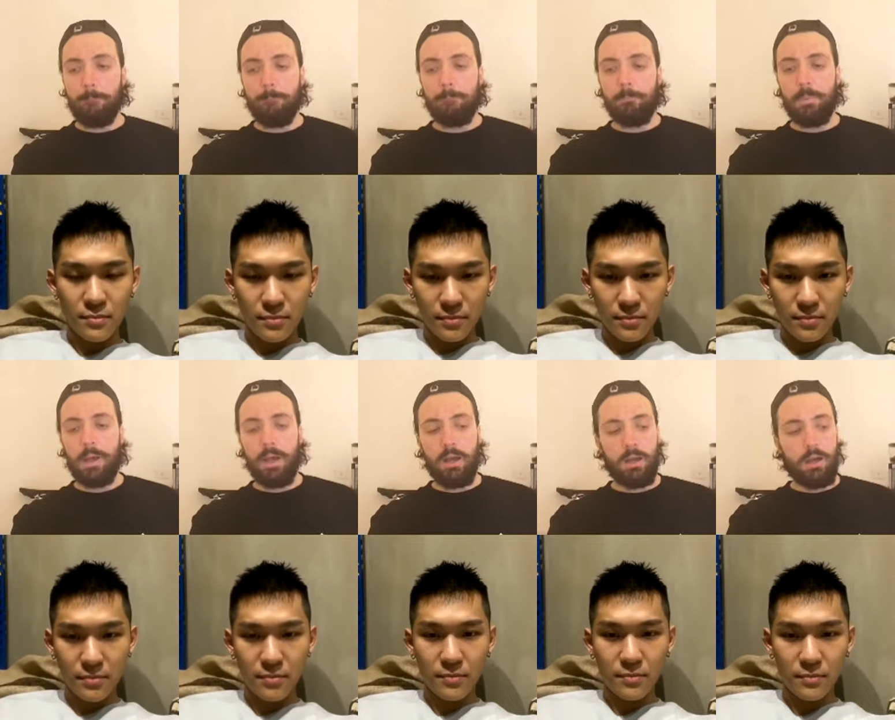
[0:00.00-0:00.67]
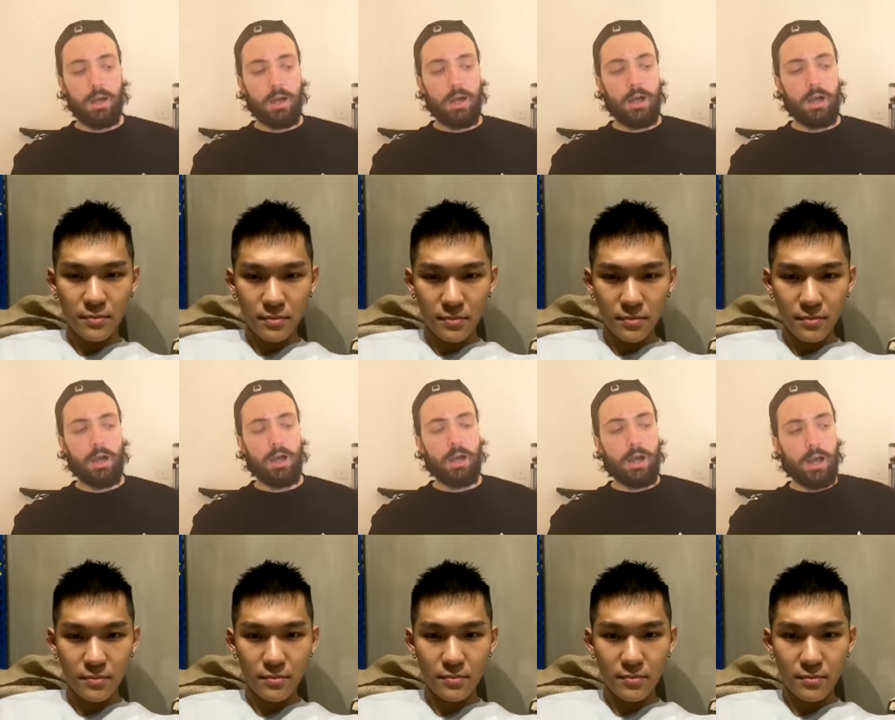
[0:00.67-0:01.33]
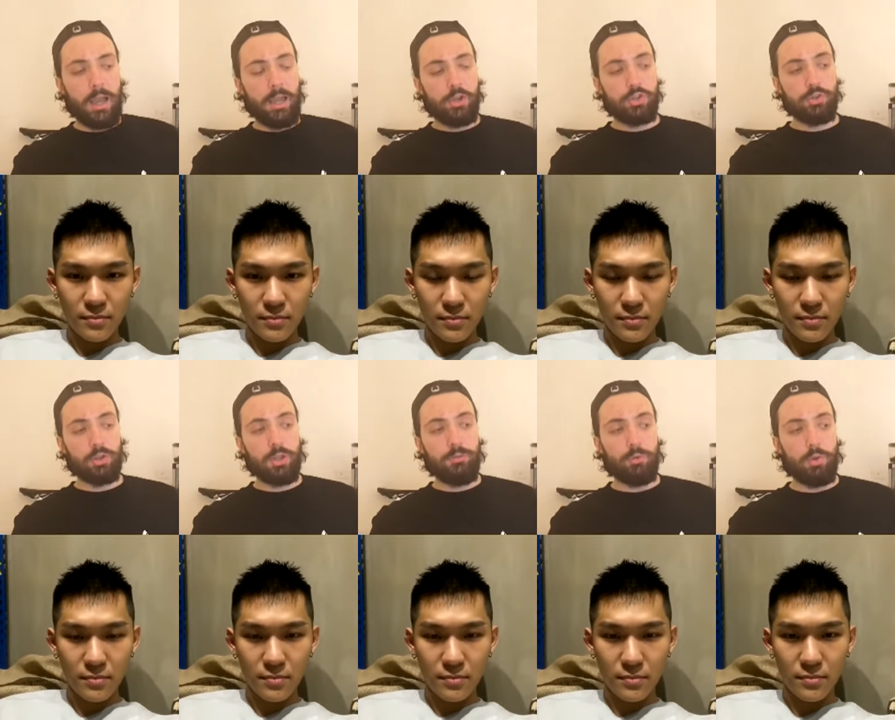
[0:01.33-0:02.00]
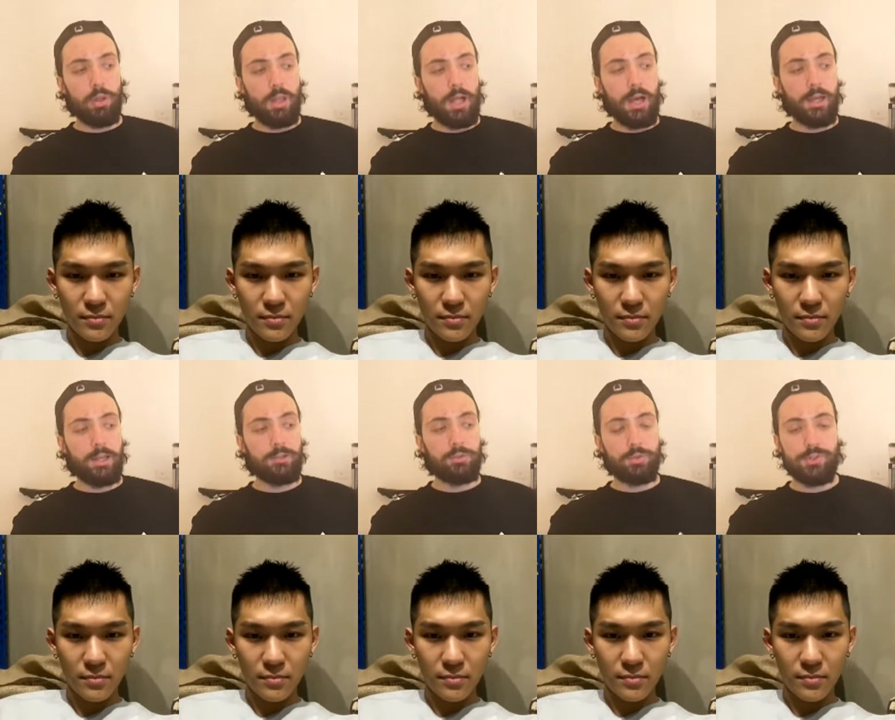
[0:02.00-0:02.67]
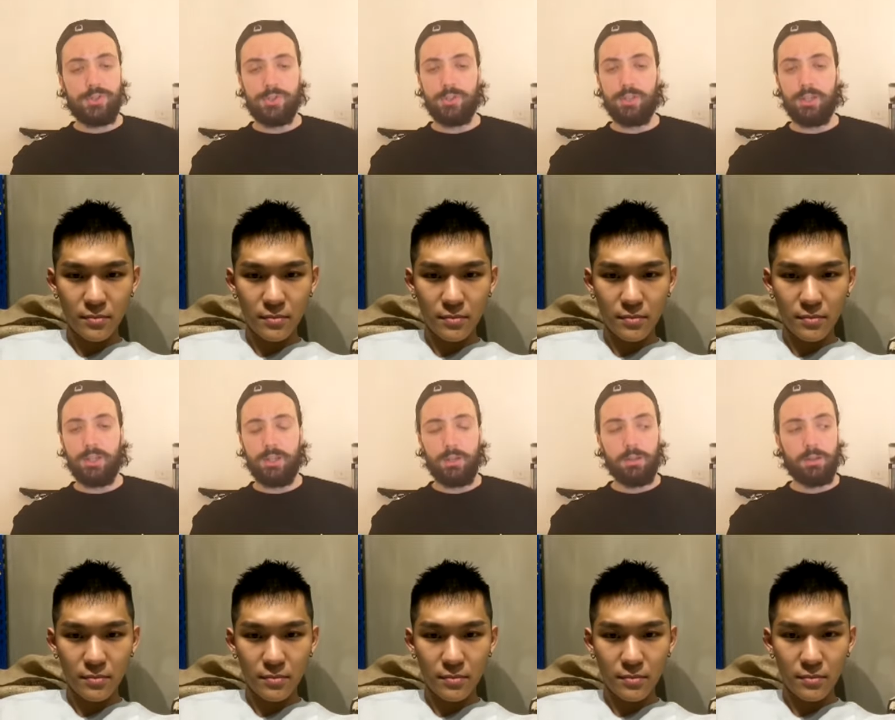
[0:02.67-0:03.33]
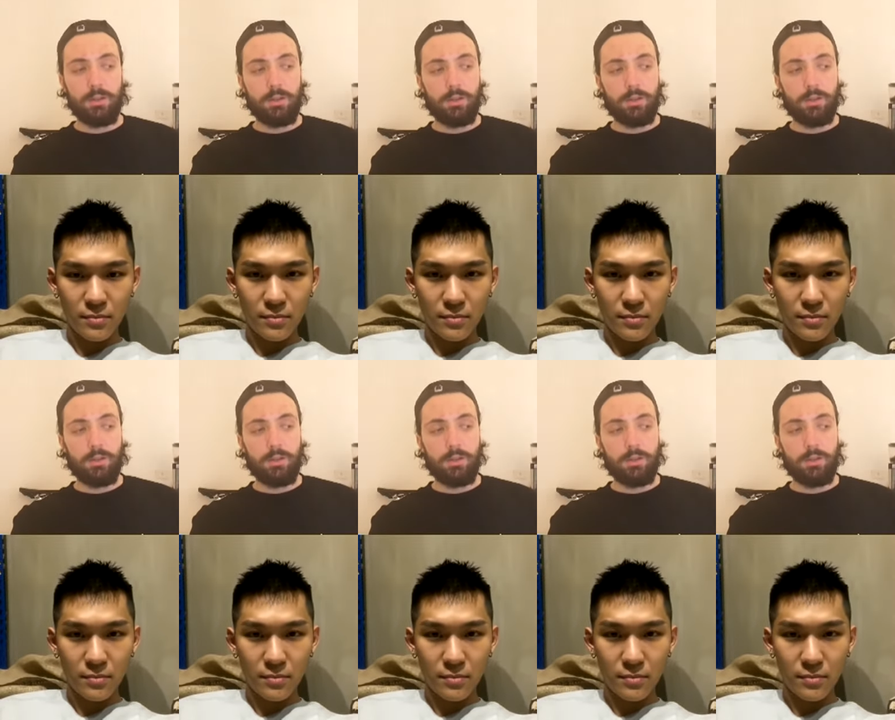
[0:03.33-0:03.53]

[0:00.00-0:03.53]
Speaker 1: But I actually would like to see.